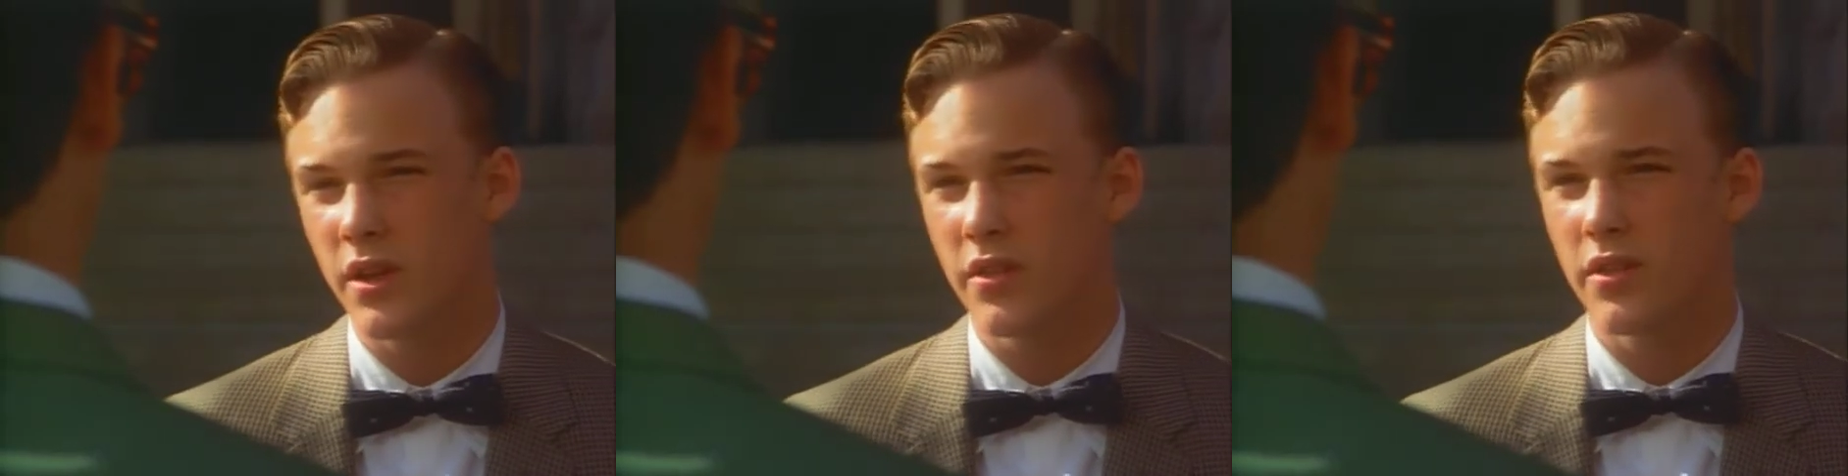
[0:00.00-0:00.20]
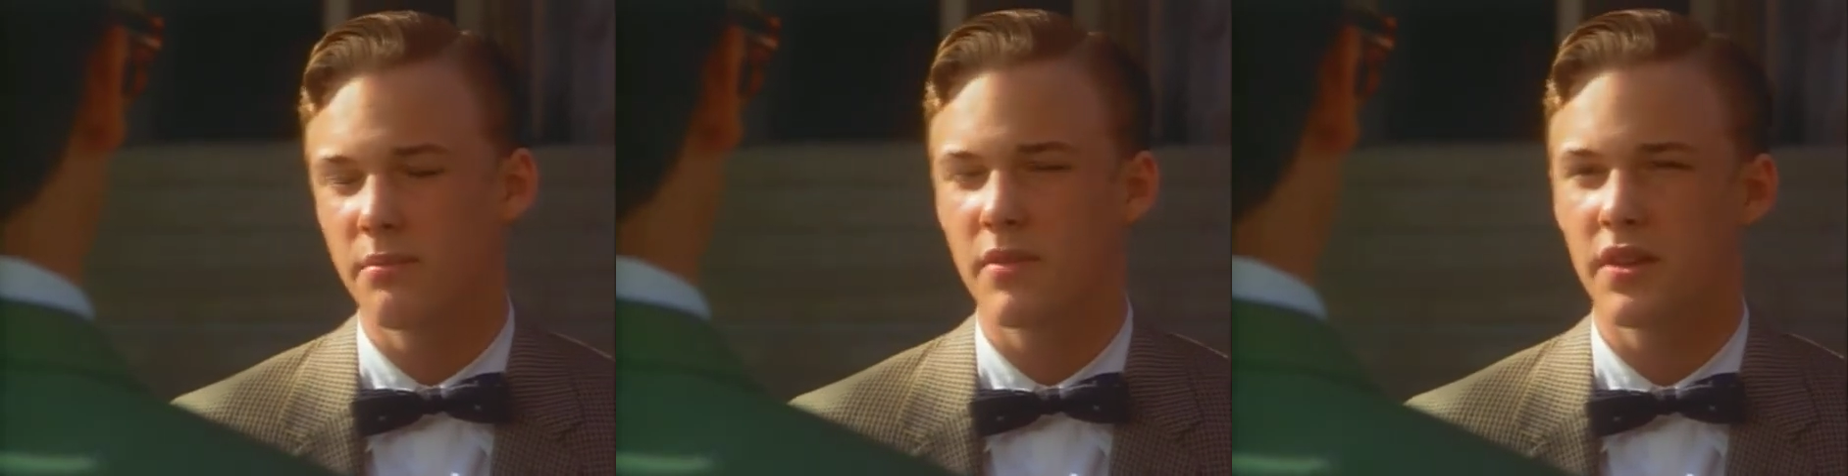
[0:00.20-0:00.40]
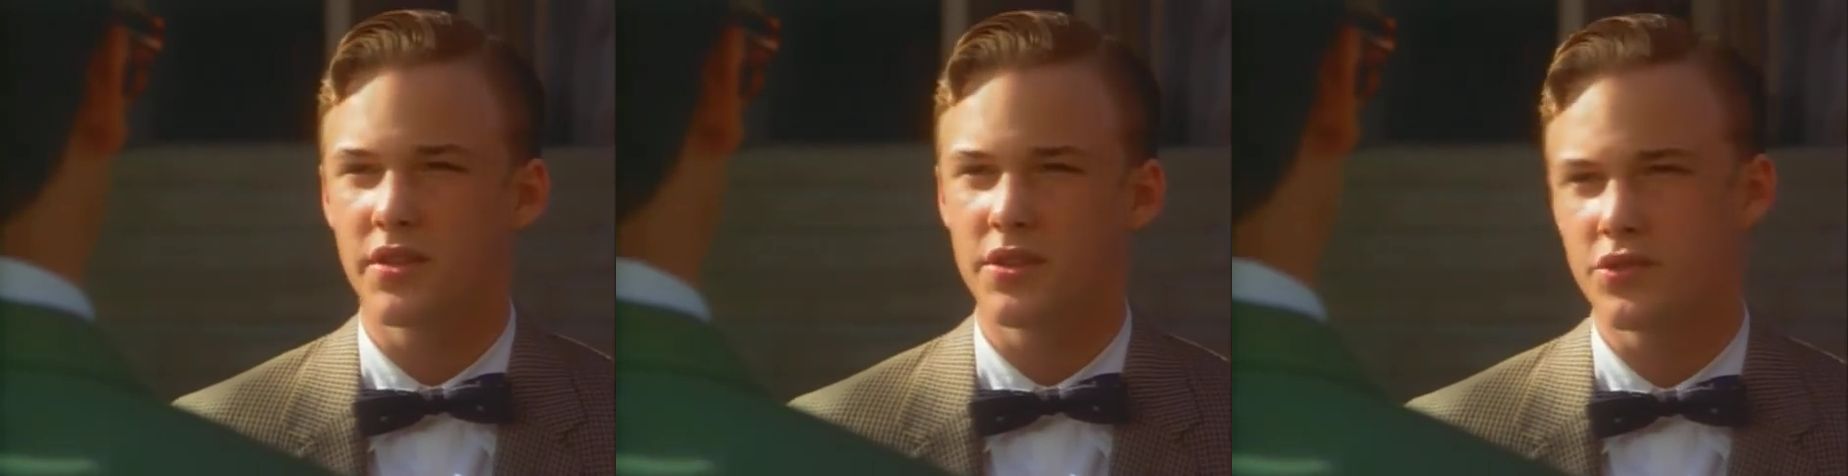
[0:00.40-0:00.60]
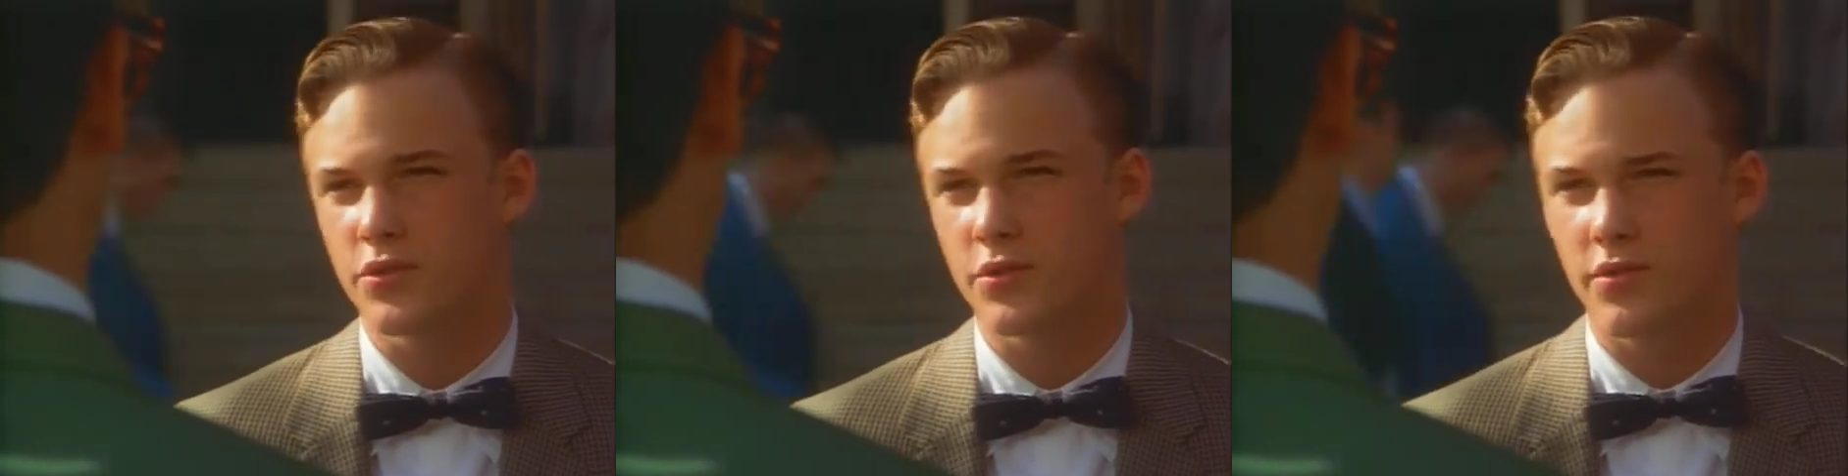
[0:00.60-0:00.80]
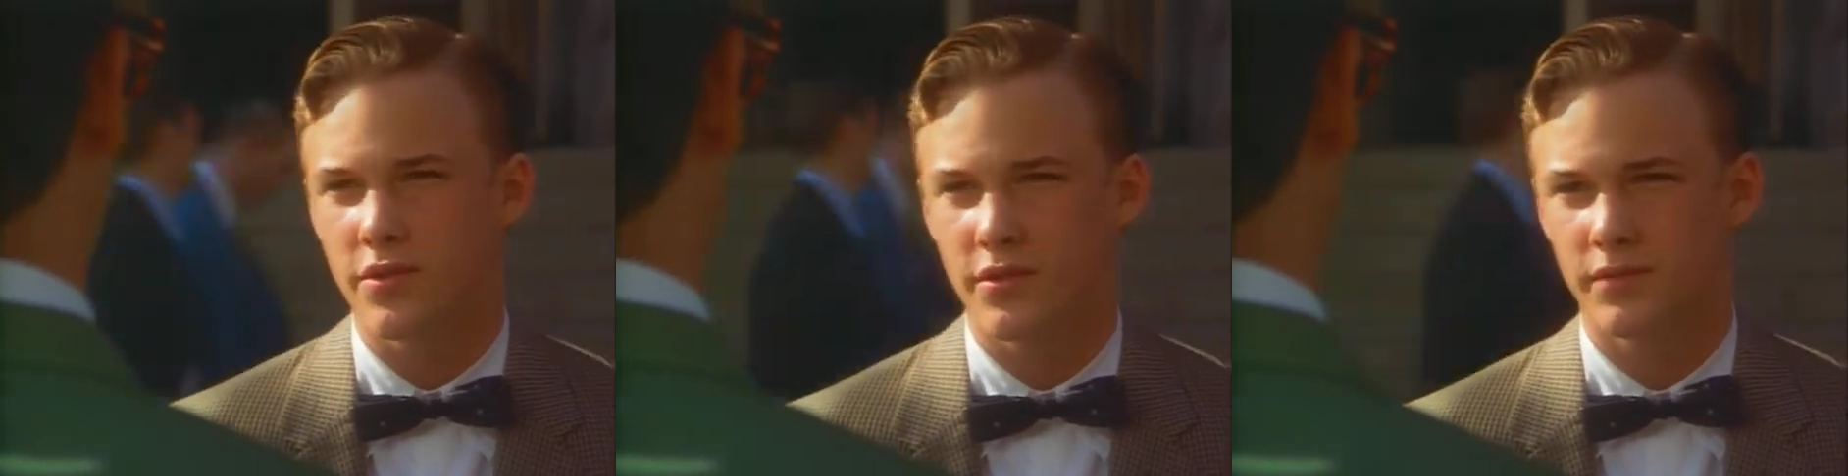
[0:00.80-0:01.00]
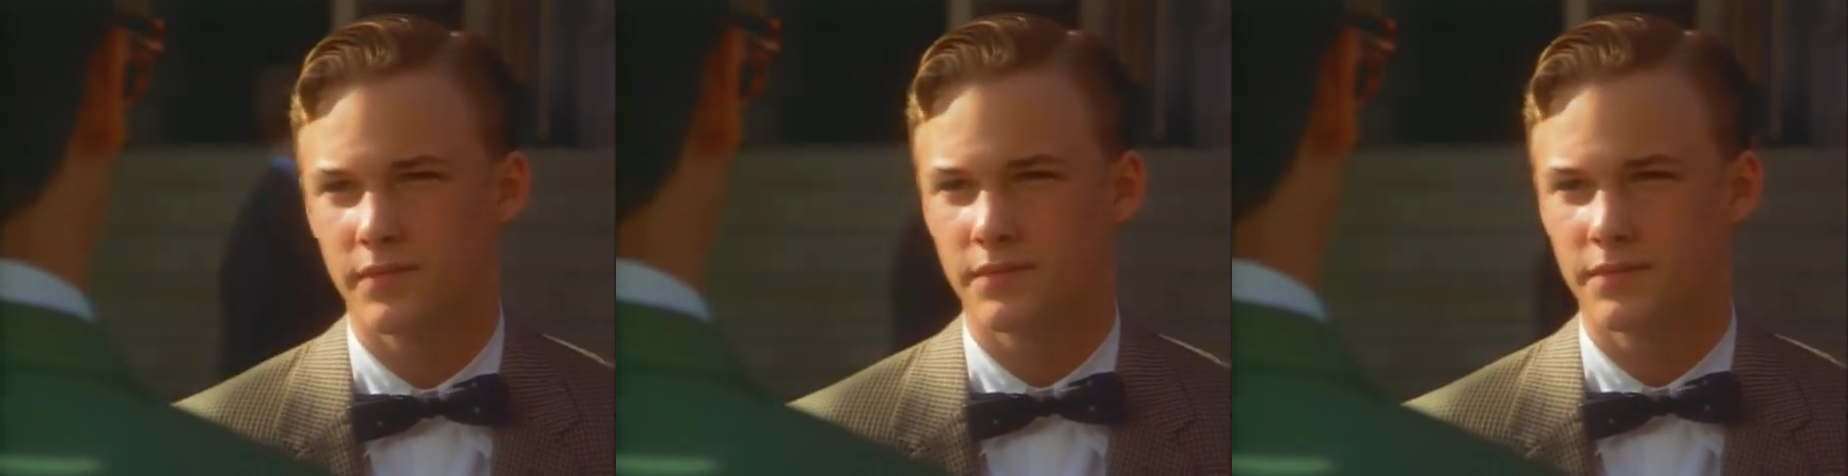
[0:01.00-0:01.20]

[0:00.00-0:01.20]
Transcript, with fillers: and nothing but the truth.